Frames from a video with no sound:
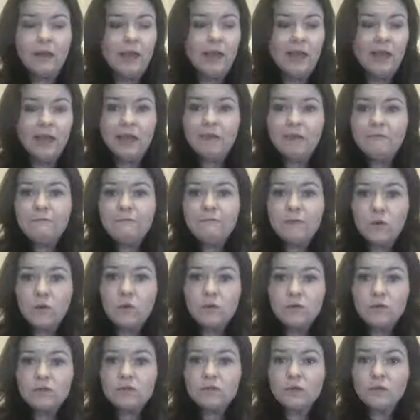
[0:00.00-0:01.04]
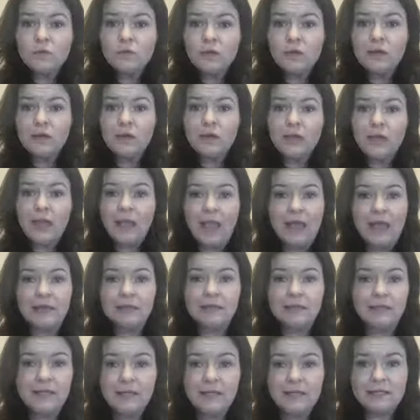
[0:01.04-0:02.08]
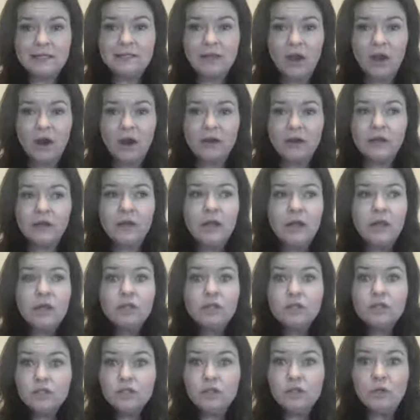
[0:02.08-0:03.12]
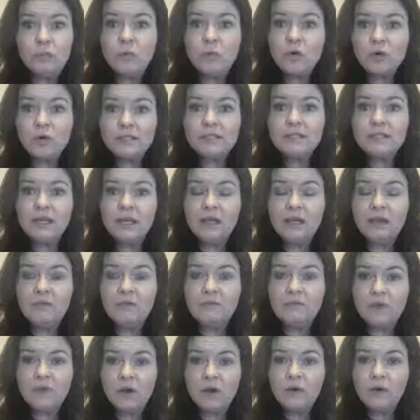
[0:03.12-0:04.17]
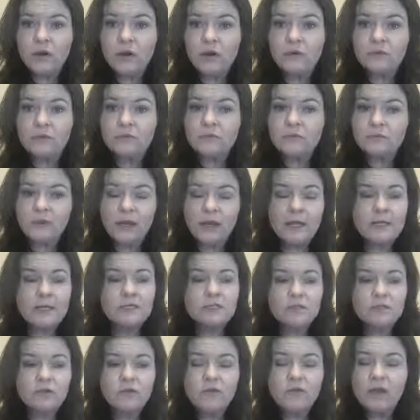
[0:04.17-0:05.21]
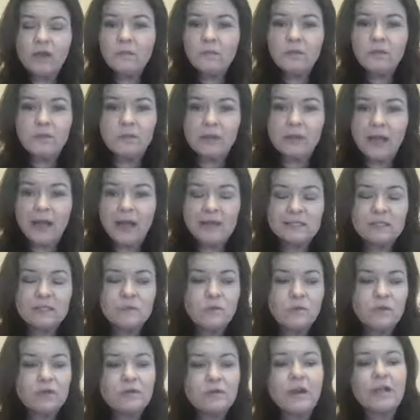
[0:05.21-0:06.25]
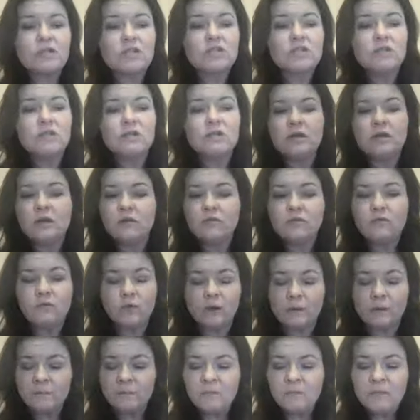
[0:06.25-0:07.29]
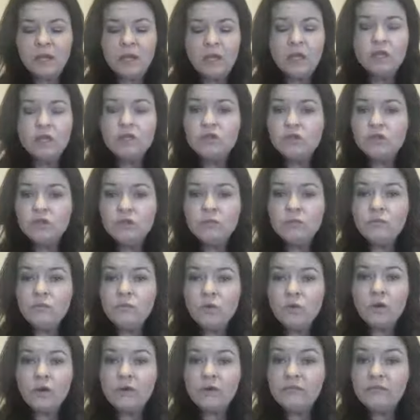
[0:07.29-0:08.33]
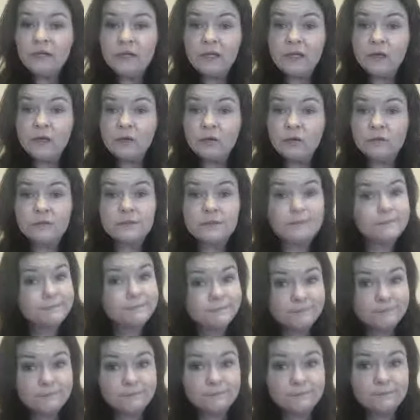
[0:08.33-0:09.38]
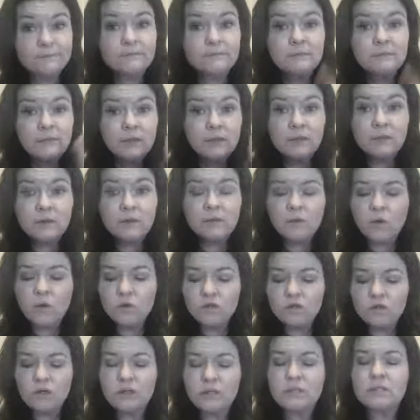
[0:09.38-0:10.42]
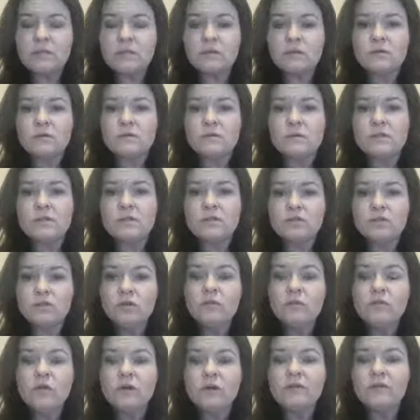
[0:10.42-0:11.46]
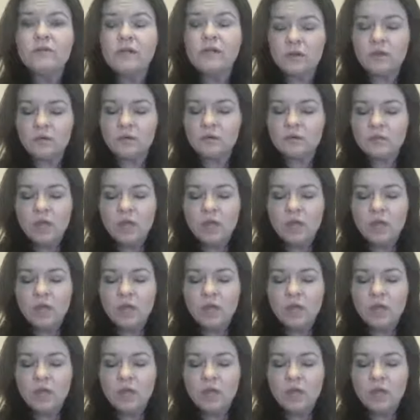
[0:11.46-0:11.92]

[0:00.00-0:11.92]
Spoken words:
If photos are working and links aren't, do more stinking photos, right? Survey the people, ask them what they're actually looking for. Do more videos. I'm going to hold you guys to those ones. Do more videos.